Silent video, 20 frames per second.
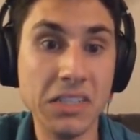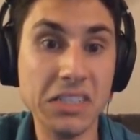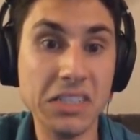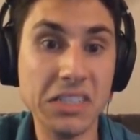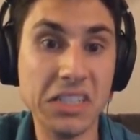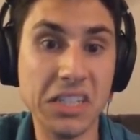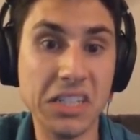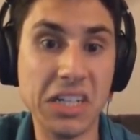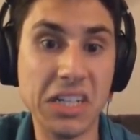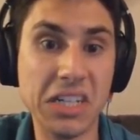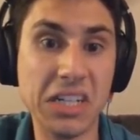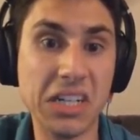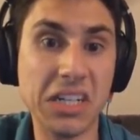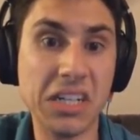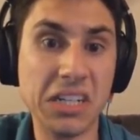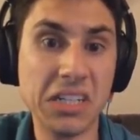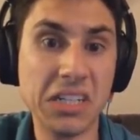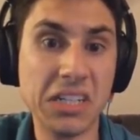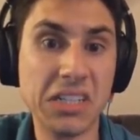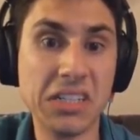Uh,
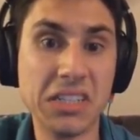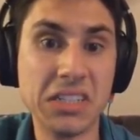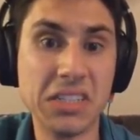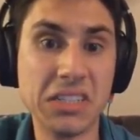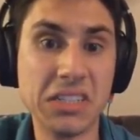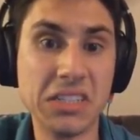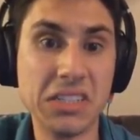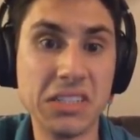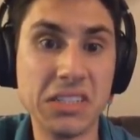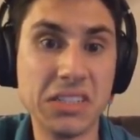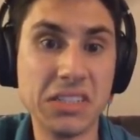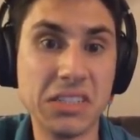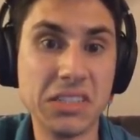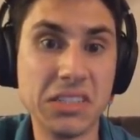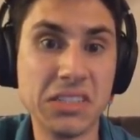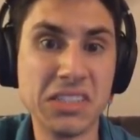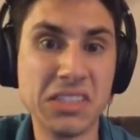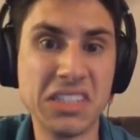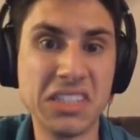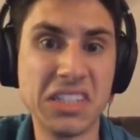
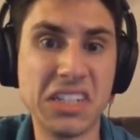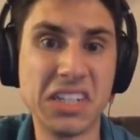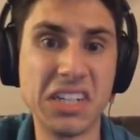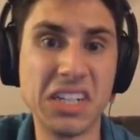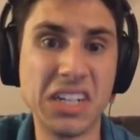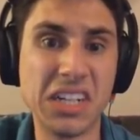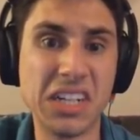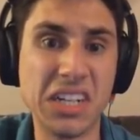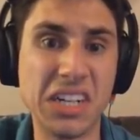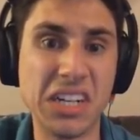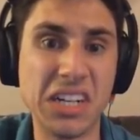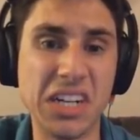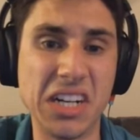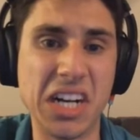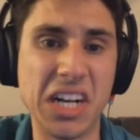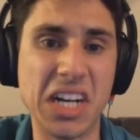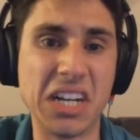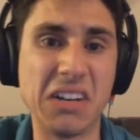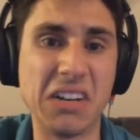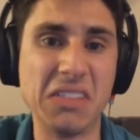
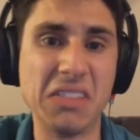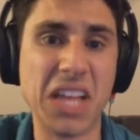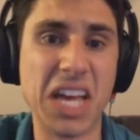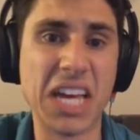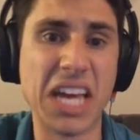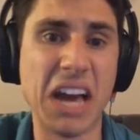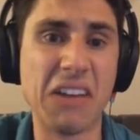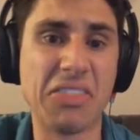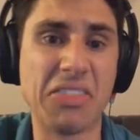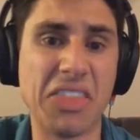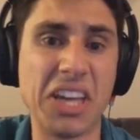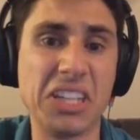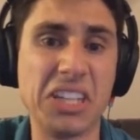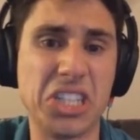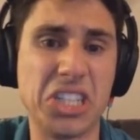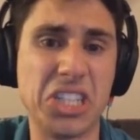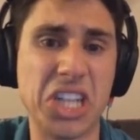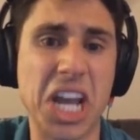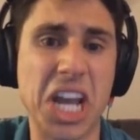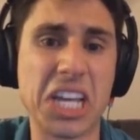oh, I don't like how things
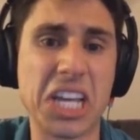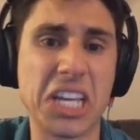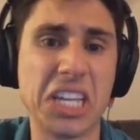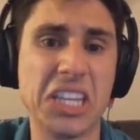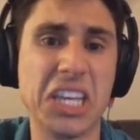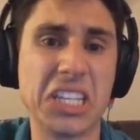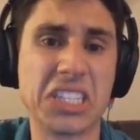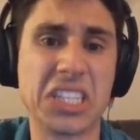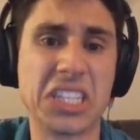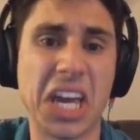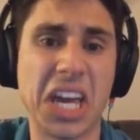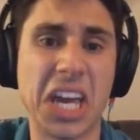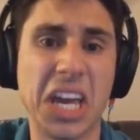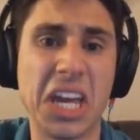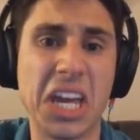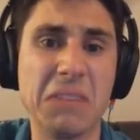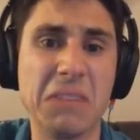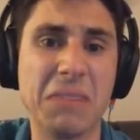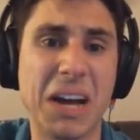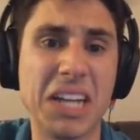shake in this
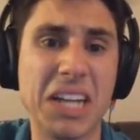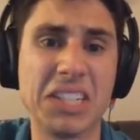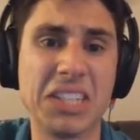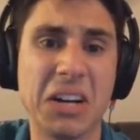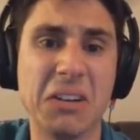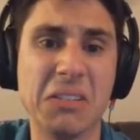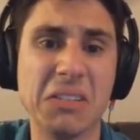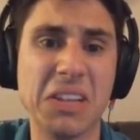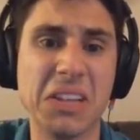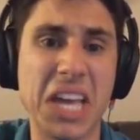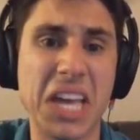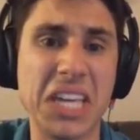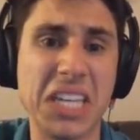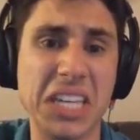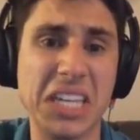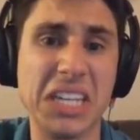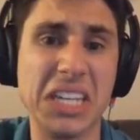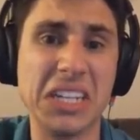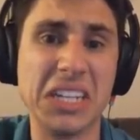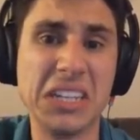game. I don't like
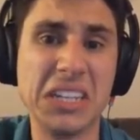it.